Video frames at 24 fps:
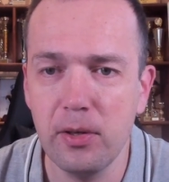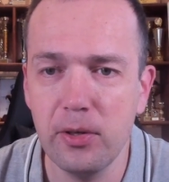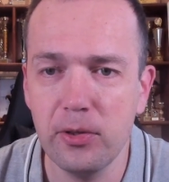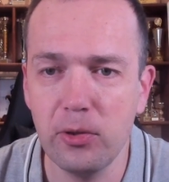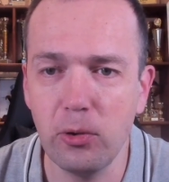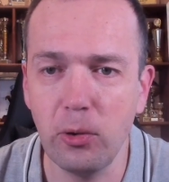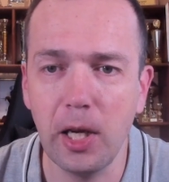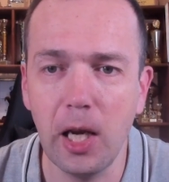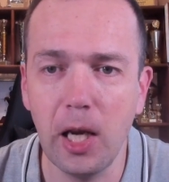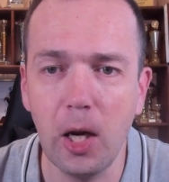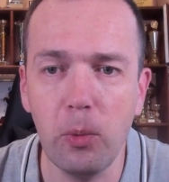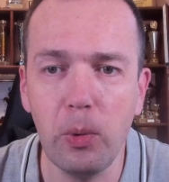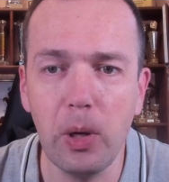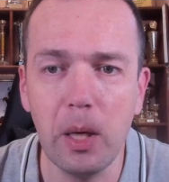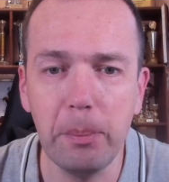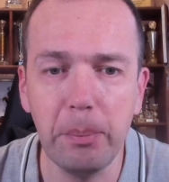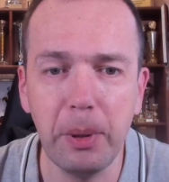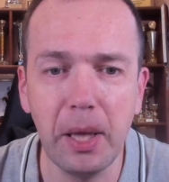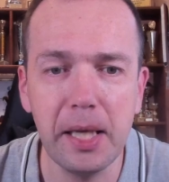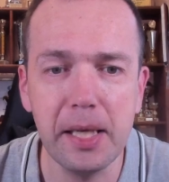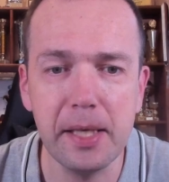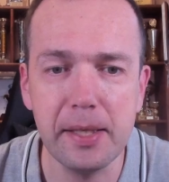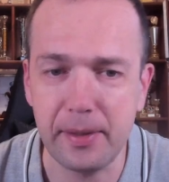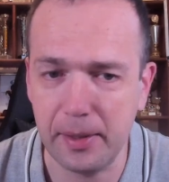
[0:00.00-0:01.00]
So here we
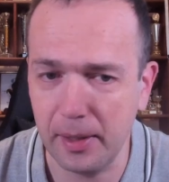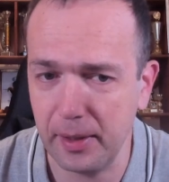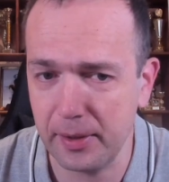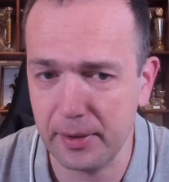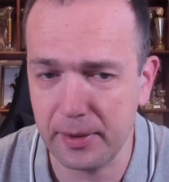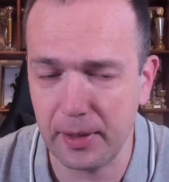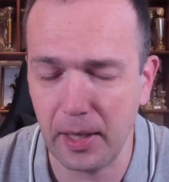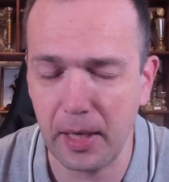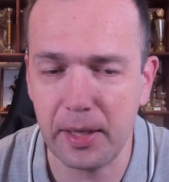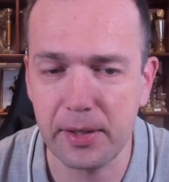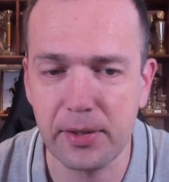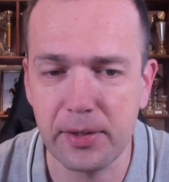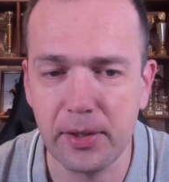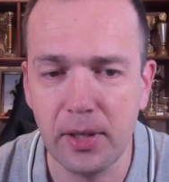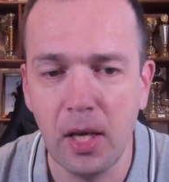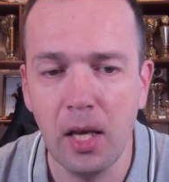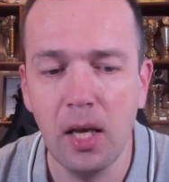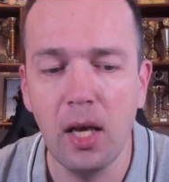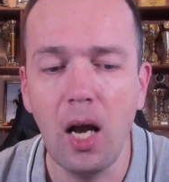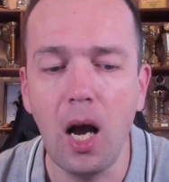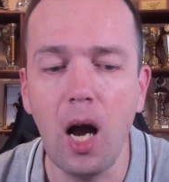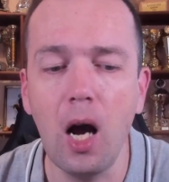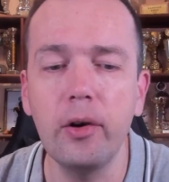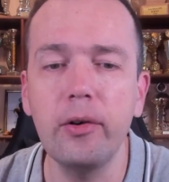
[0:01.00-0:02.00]
play c6,
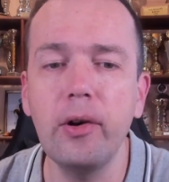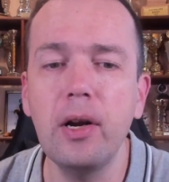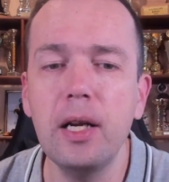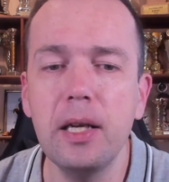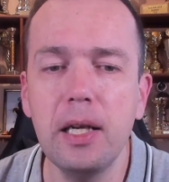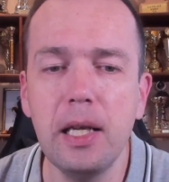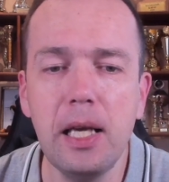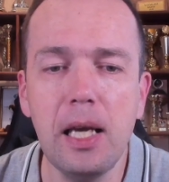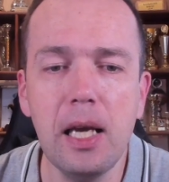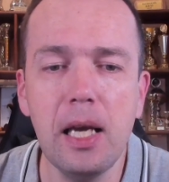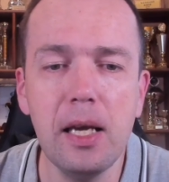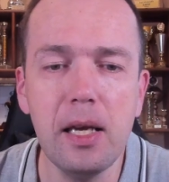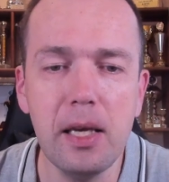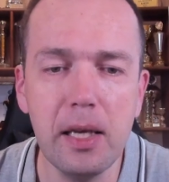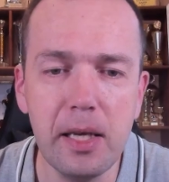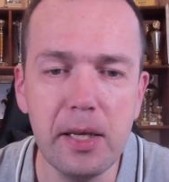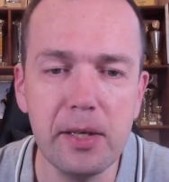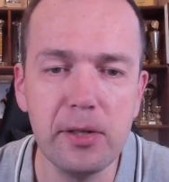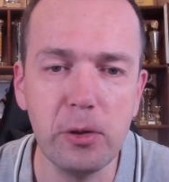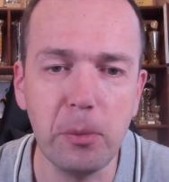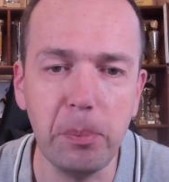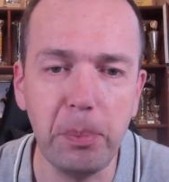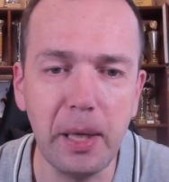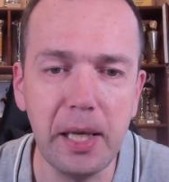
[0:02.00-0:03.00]
our idea
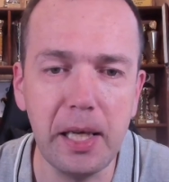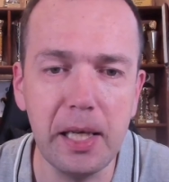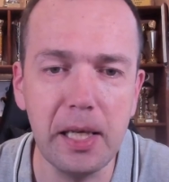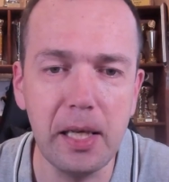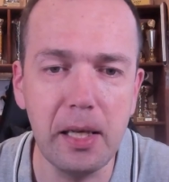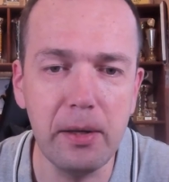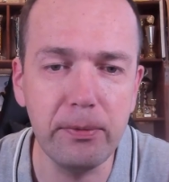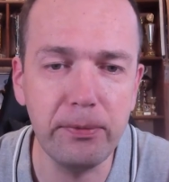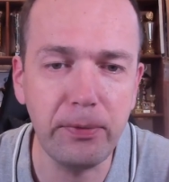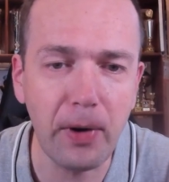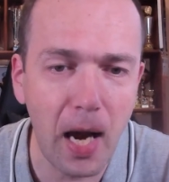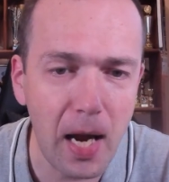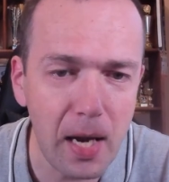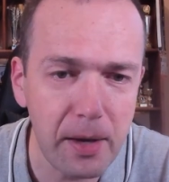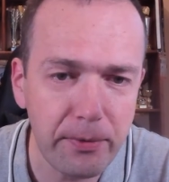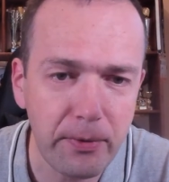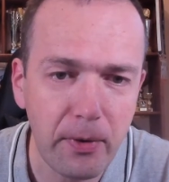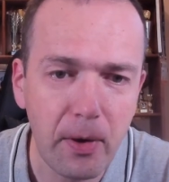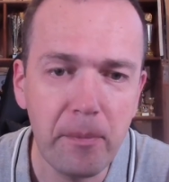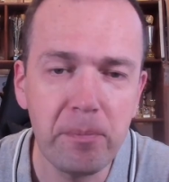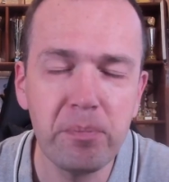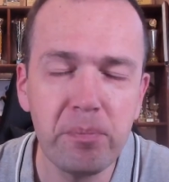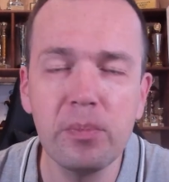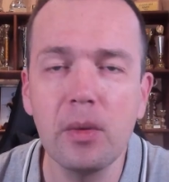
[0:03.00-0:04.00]
is to play d5,